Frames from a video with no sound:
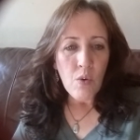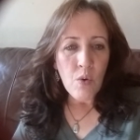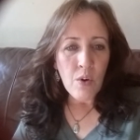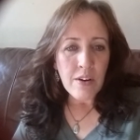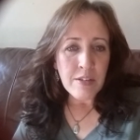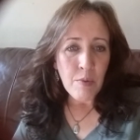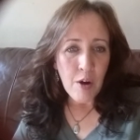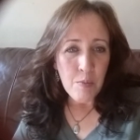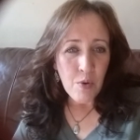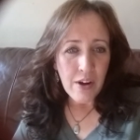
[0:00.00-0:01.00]
or
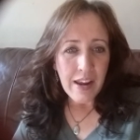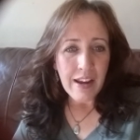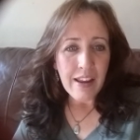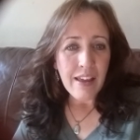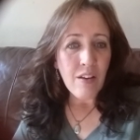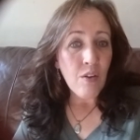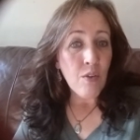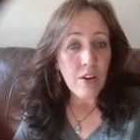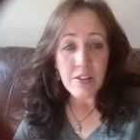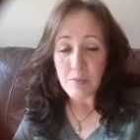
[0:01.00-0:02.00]
tomorrow morning
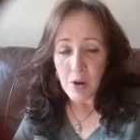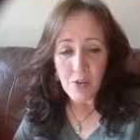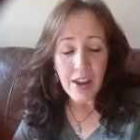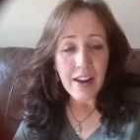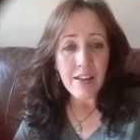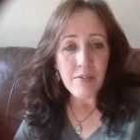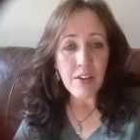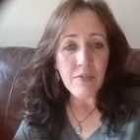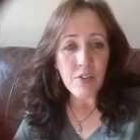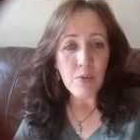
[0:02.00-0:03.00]
or tomorrow night, if,
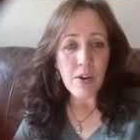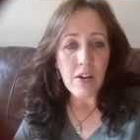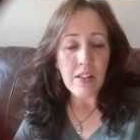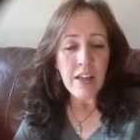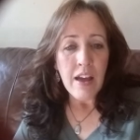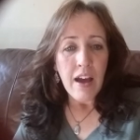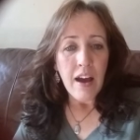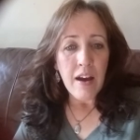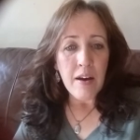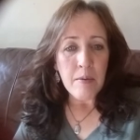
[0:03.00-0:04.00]
if you will.
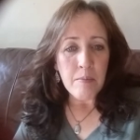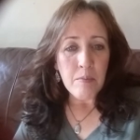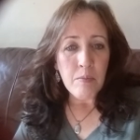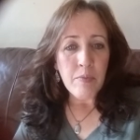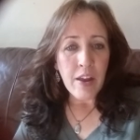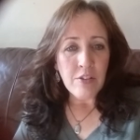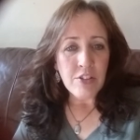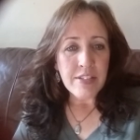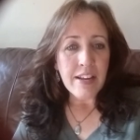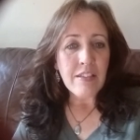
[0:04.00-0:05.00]
Um, that'll
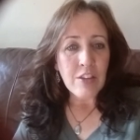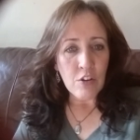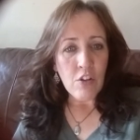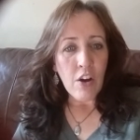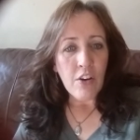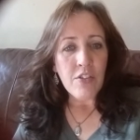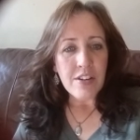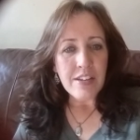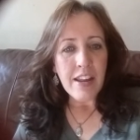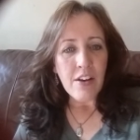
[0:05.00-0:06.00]
just take a little longer
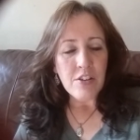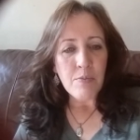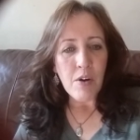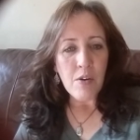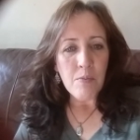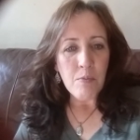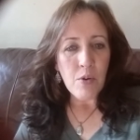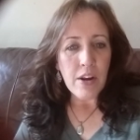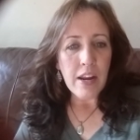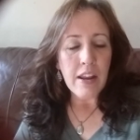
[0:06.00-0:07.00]
than today or tomorrow
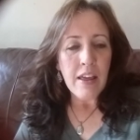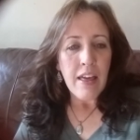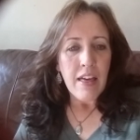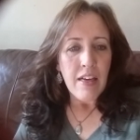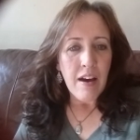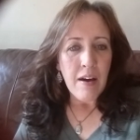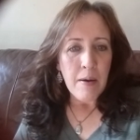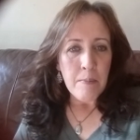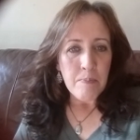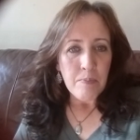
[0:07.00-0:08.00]
morning.
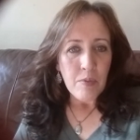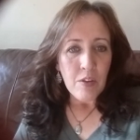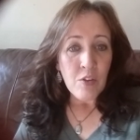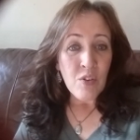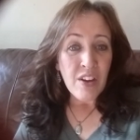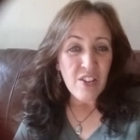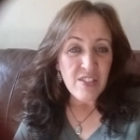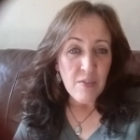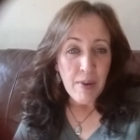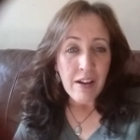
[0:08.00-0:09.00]
Um, you'll get your
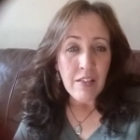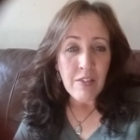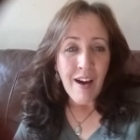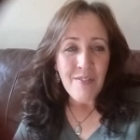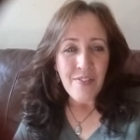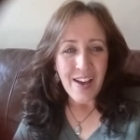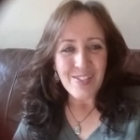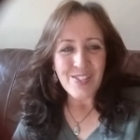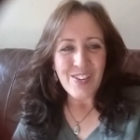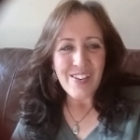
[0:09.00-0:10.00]
stuff back a lot
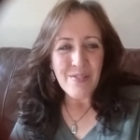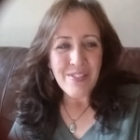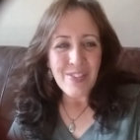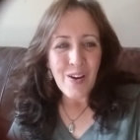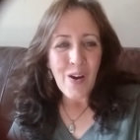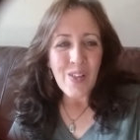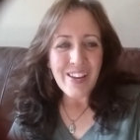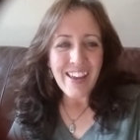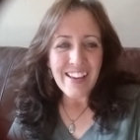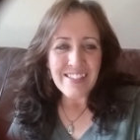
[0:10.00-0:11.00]
faster. And with the
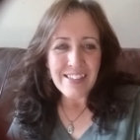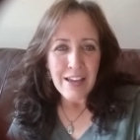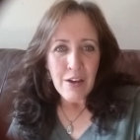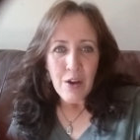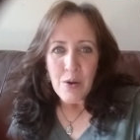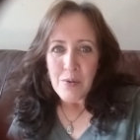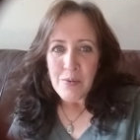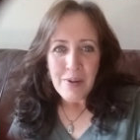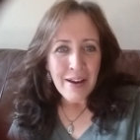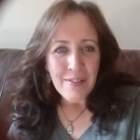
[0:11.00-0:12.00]
holidays
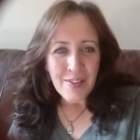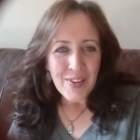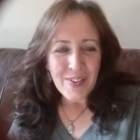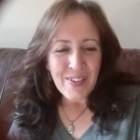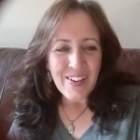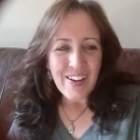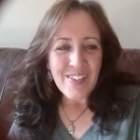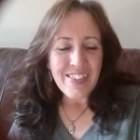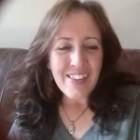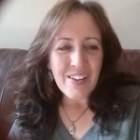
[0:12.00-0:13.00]
right around the
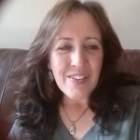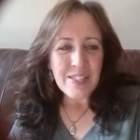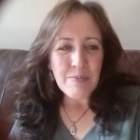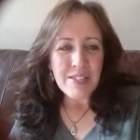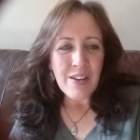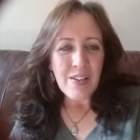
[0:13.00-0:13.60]
corner, with the Christmas